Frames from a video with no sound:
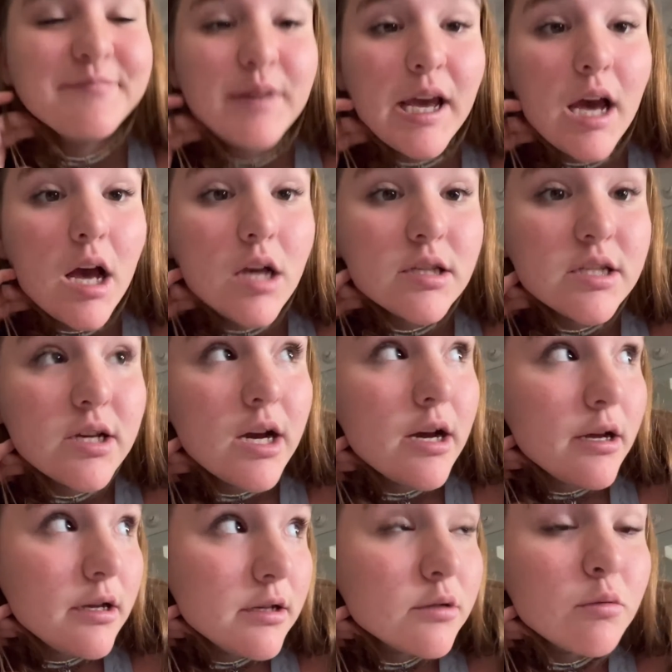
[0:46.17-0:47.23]
yeah, I'll see you
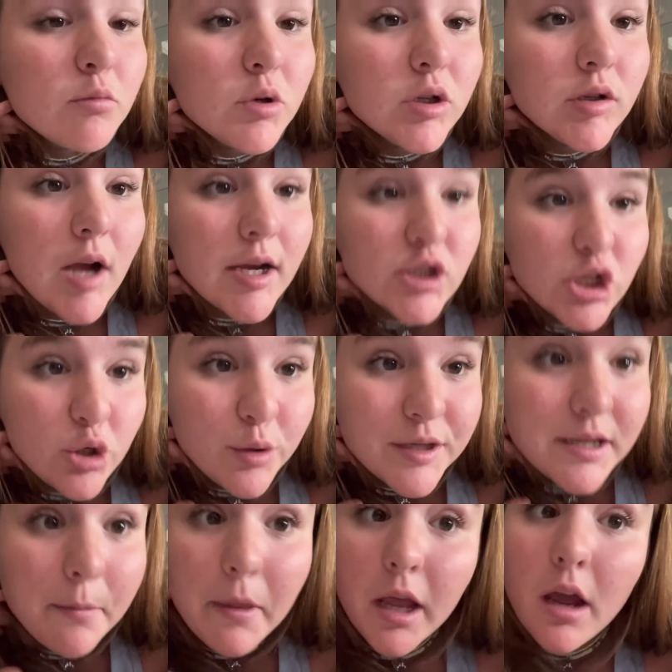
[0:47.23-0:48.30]
guys when we're actually doing
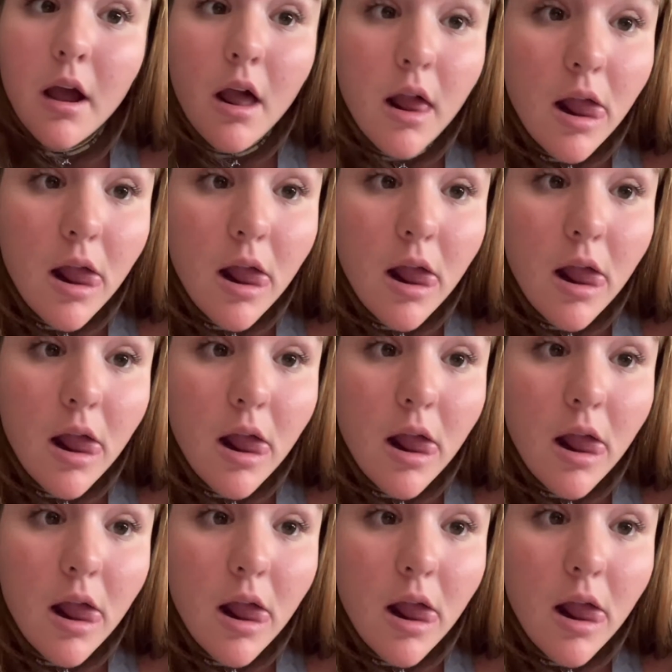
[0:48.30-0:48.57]
something.